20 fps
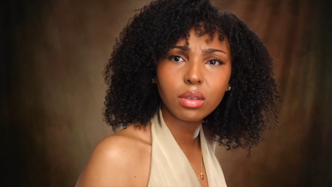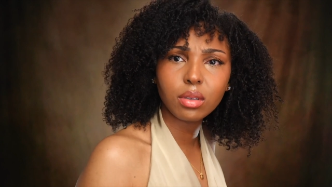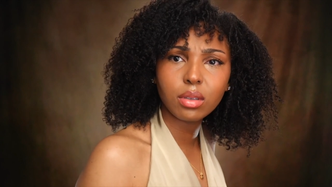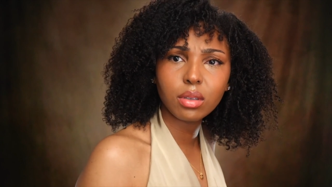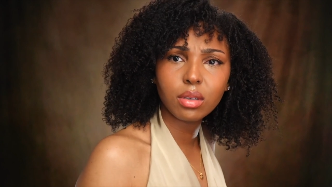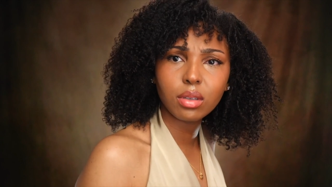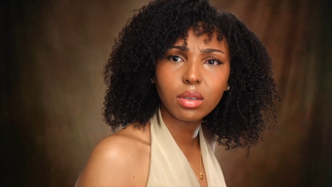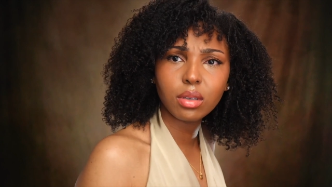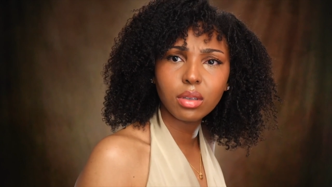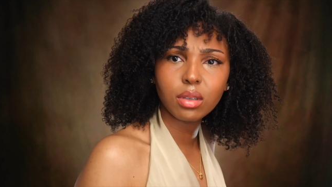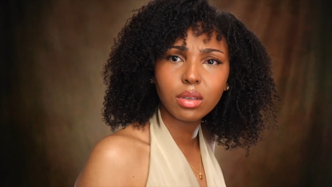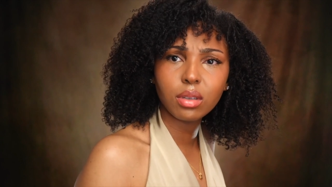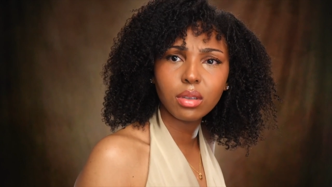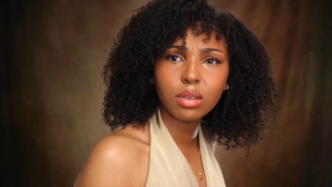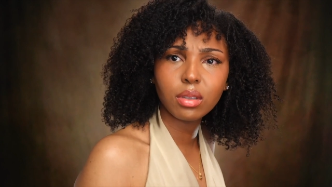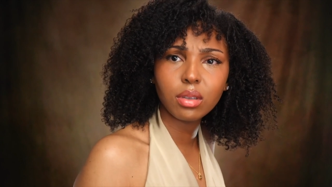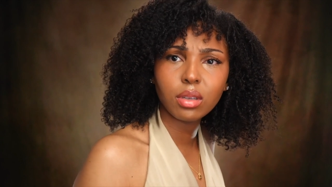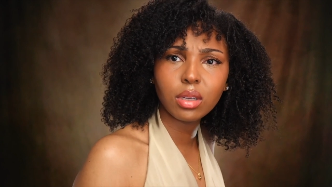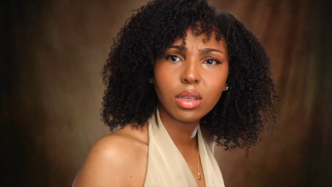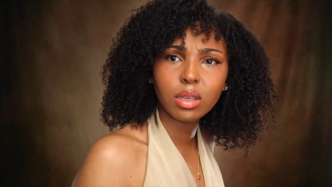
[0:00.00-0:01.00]

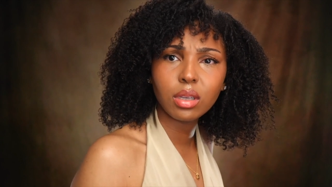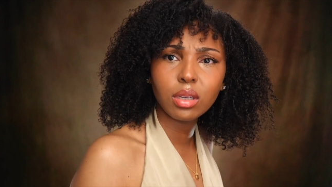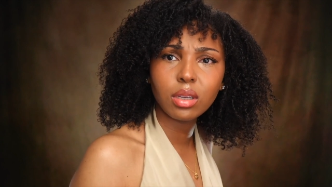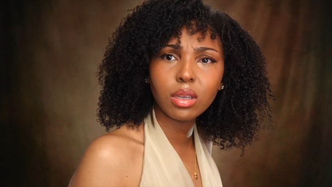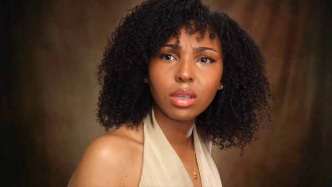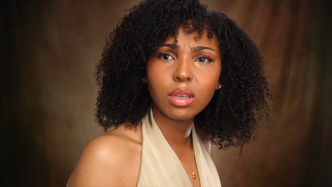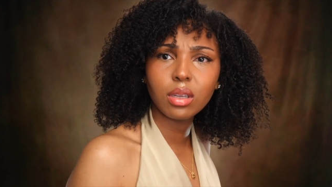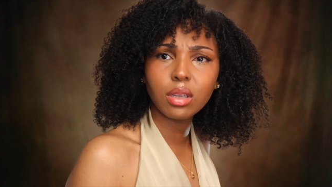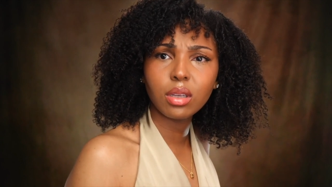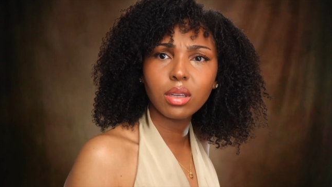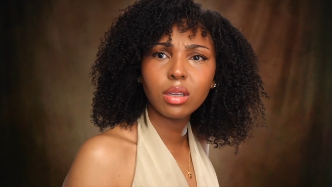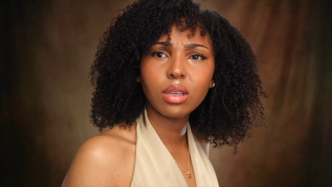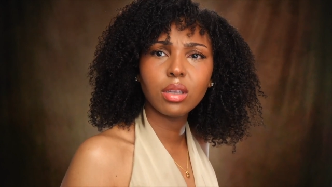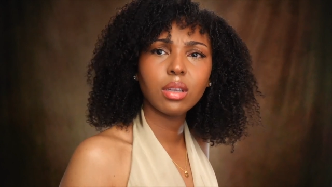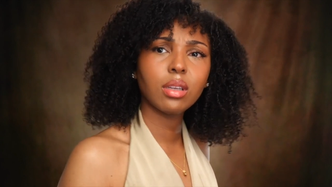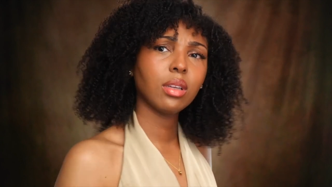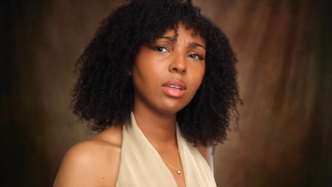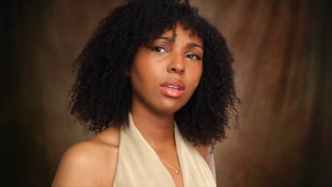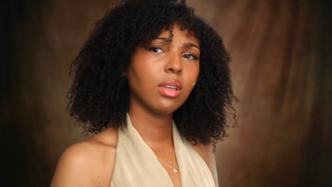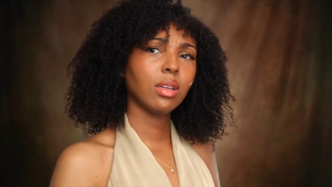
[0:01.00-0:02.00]

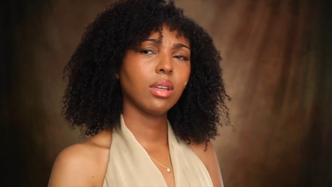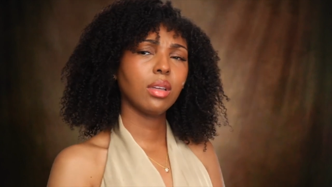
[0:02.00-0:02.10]
Nothing is said.